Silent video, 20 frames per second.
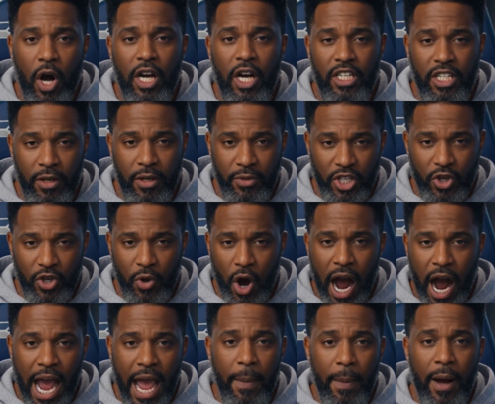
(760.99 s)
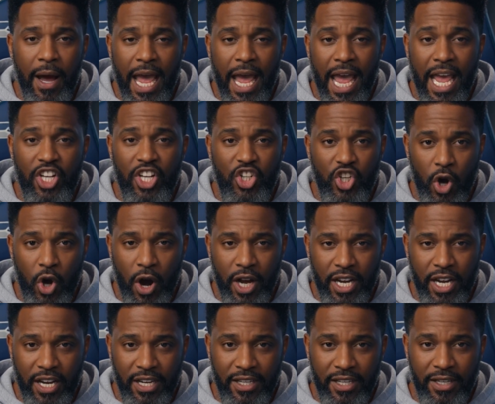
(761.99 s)
Subscribe and join
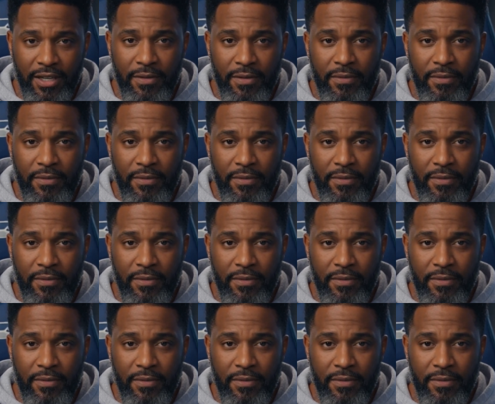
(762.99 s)
us.